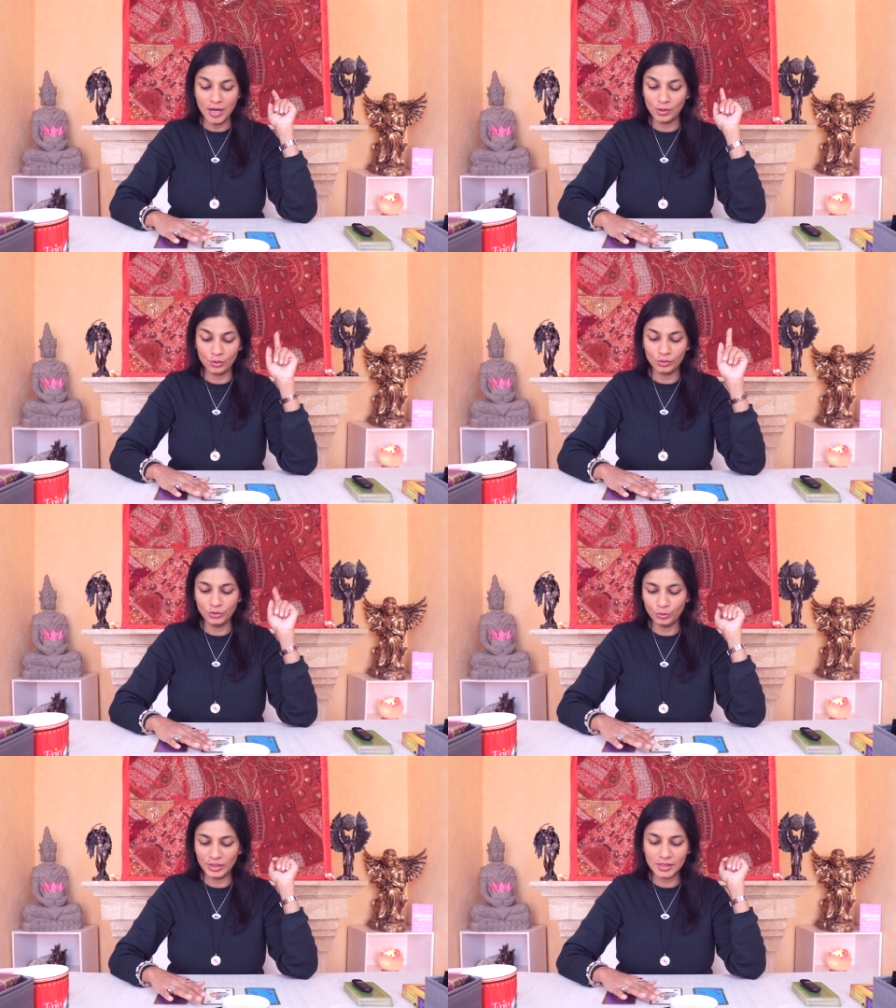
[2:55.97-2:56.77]
No,
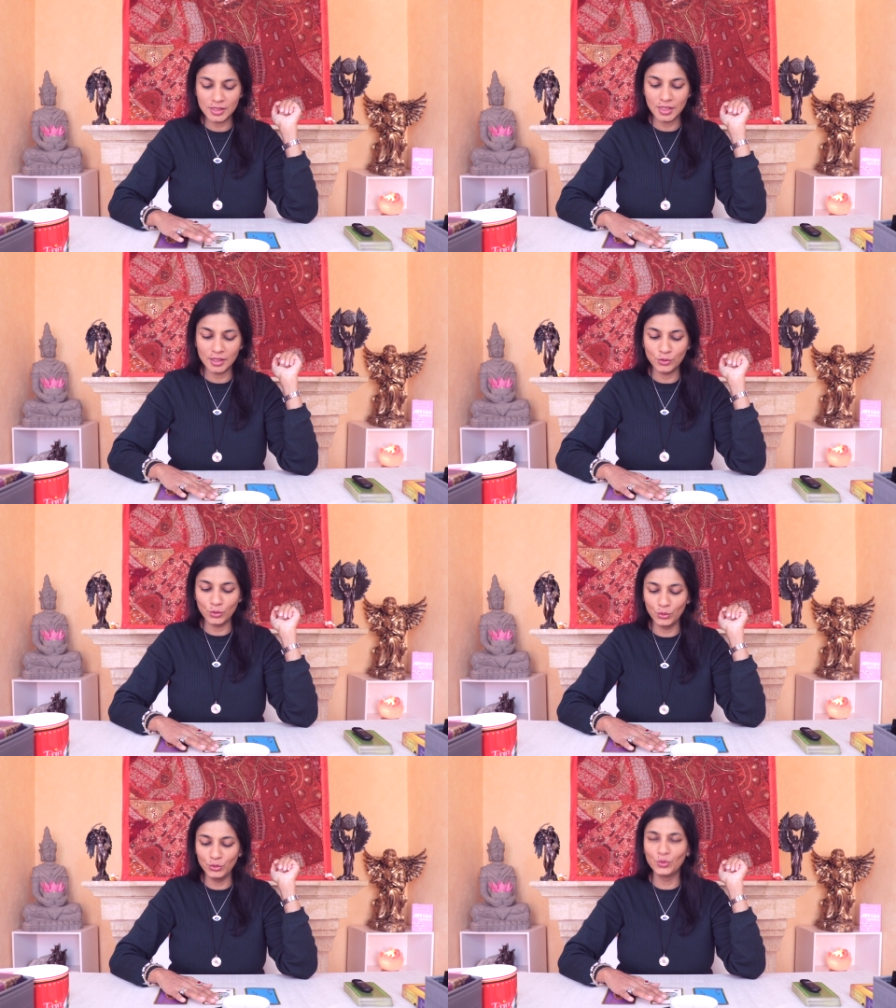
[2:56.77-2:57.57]
you better stick
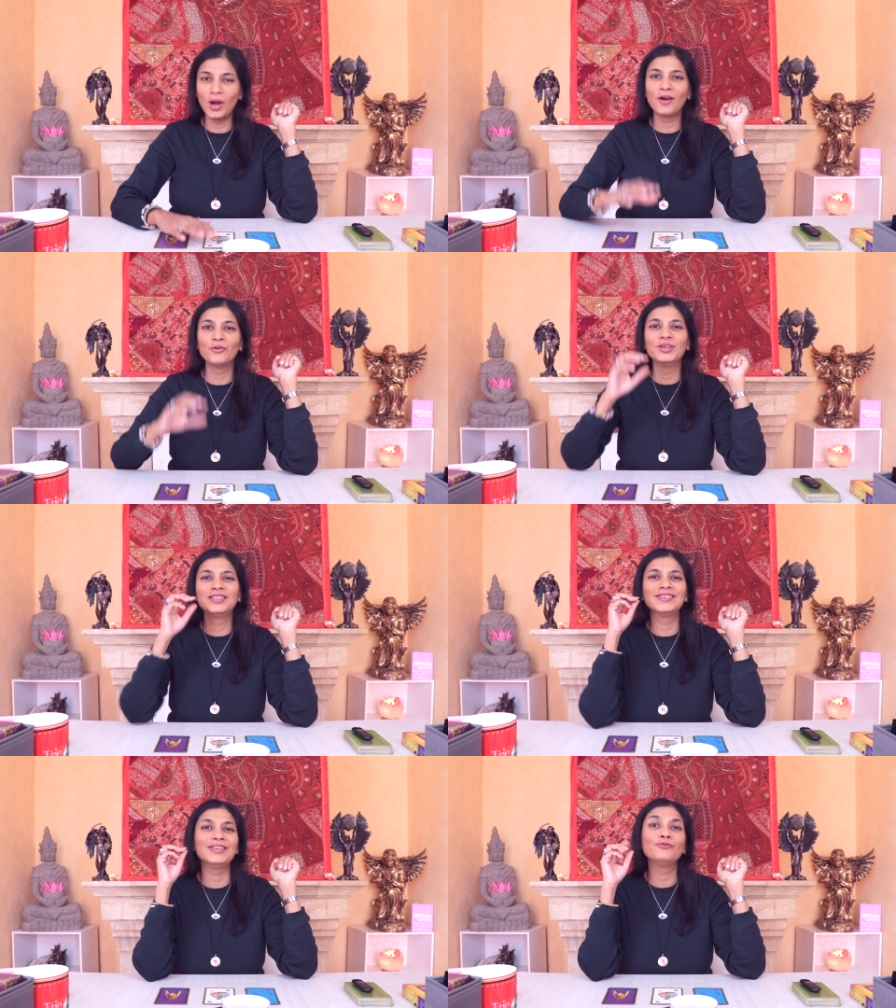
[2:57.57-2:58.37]
to who you are
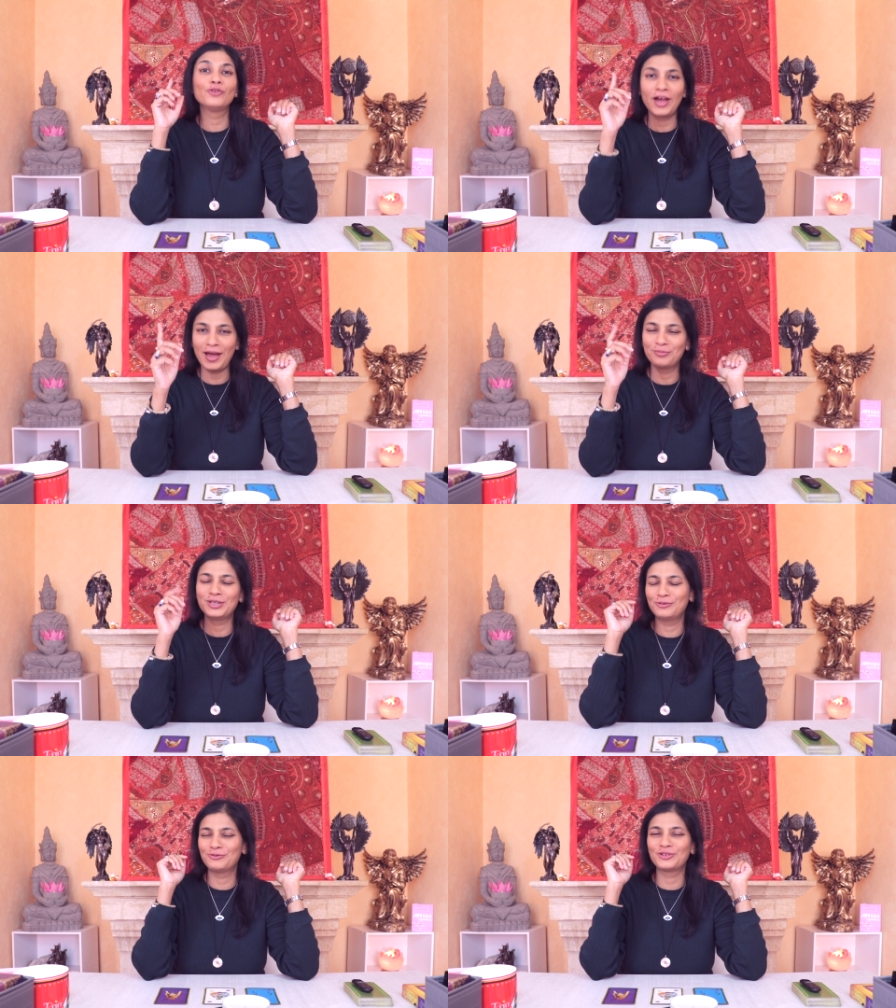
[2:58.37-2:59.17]
with if you're
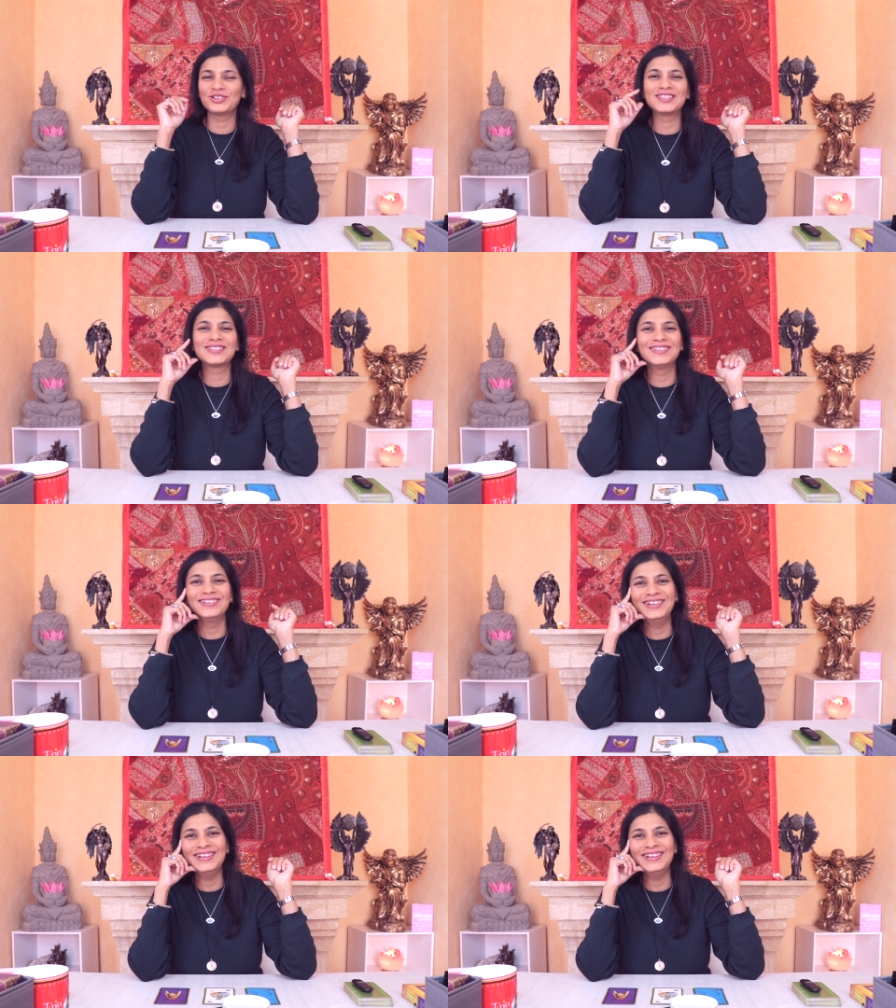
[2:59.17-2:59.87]
happy, of course.